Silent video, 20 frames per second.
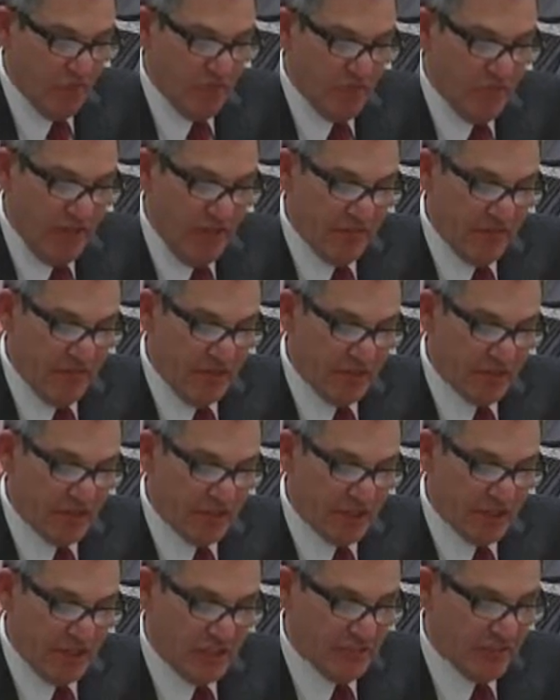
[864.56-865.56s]
We've had very
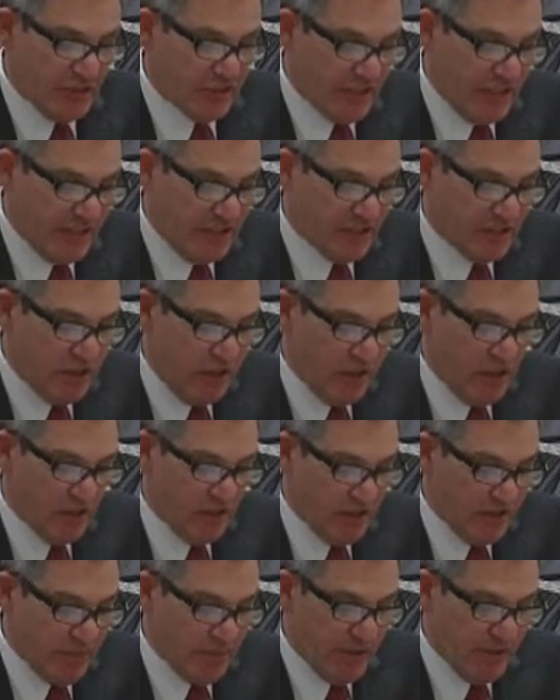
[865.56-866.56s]
successful Tiny Tot
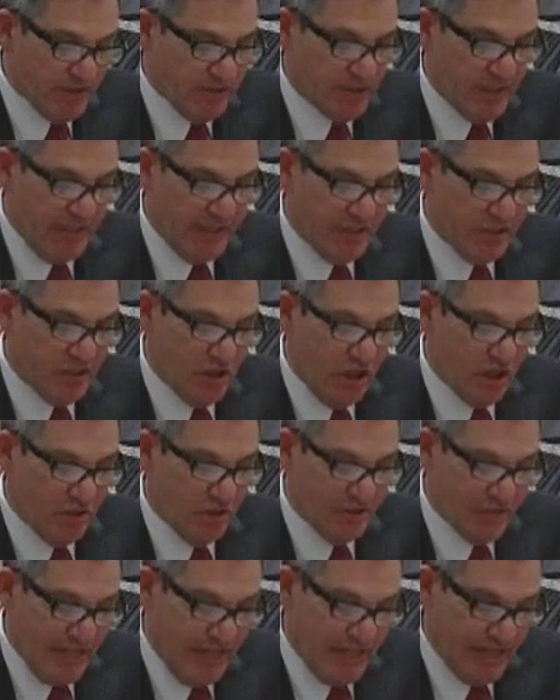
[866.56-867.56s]
Olympics,
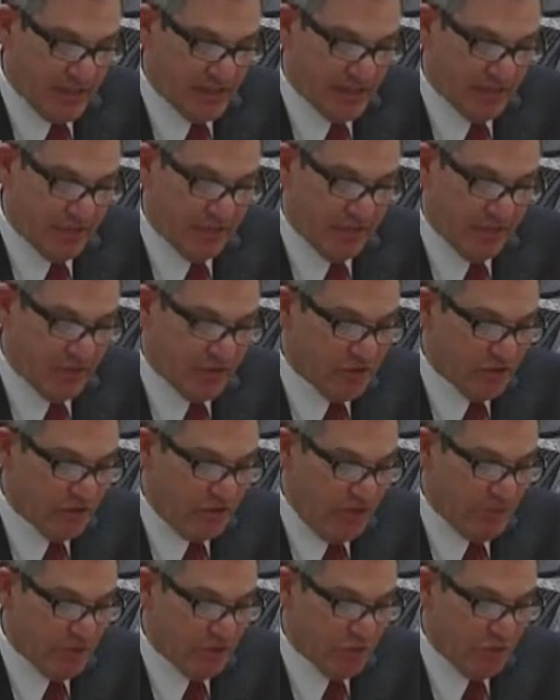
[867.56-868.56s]
Daddy-Daughter Dance. For the first
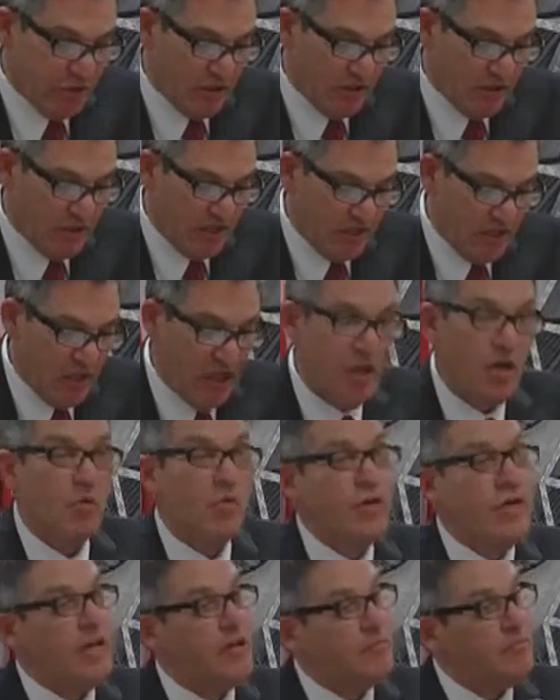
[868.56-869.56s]
time in 2010,
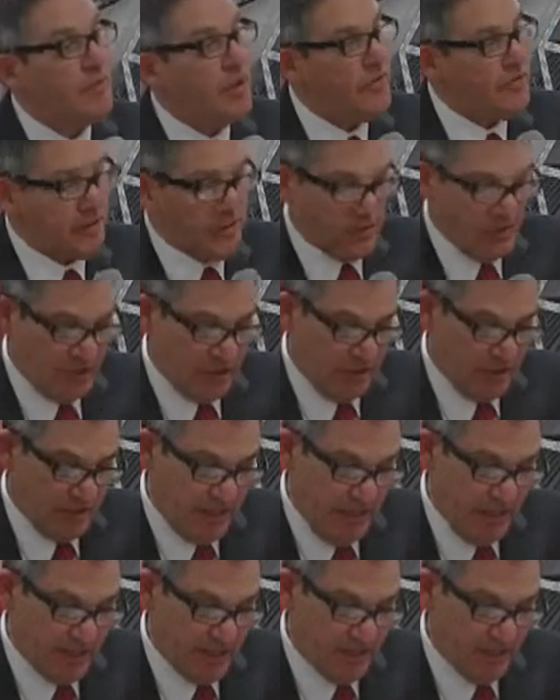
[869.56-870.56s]
we had a mother and son
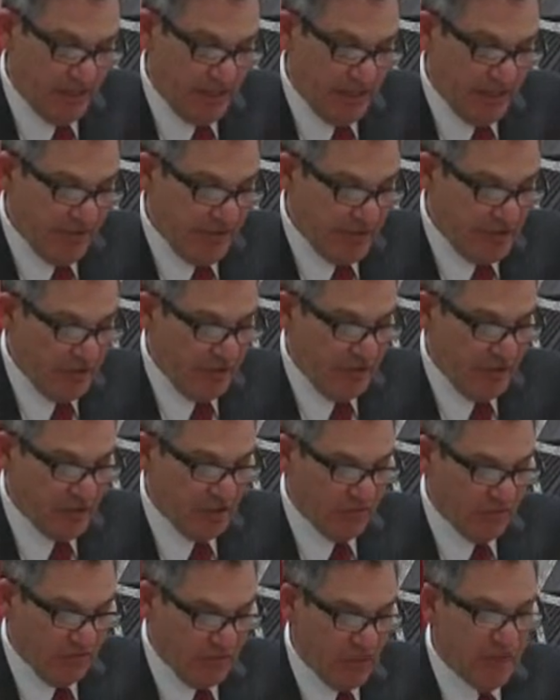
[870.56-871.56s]
dance. These
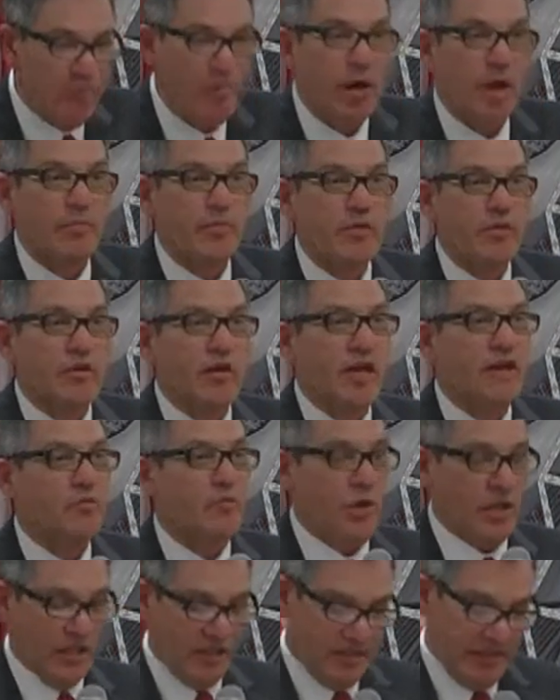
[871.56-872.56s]
events are very popular and
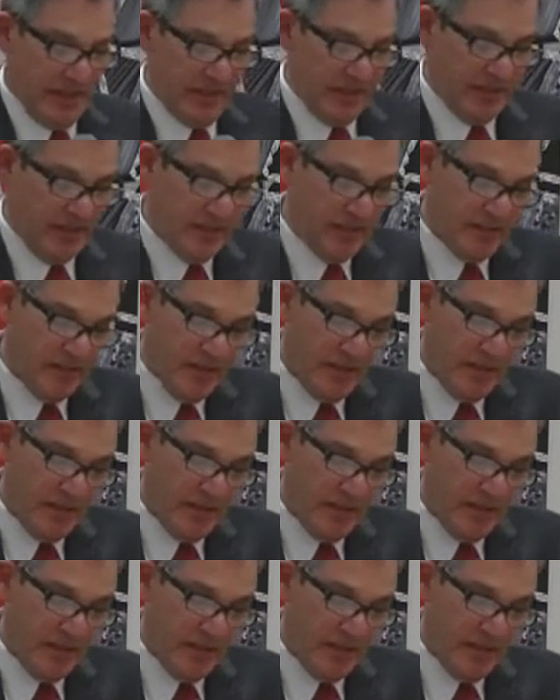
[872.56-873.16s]
well attended.